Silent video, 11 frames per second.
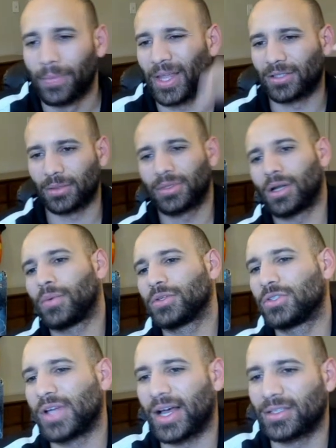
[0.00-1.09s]
Now, something I want
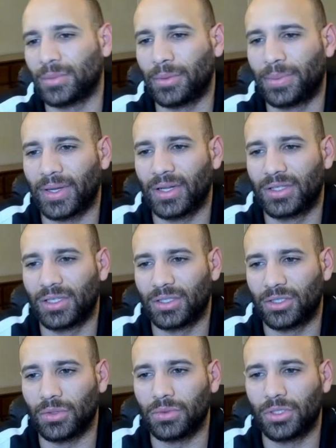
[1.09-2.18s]
you guys to be paying
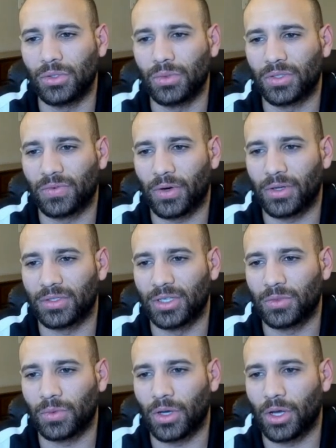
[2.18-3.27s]
attention to, too, as far as
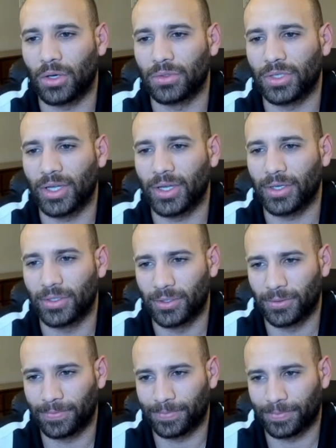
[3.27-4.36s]
this one goes, is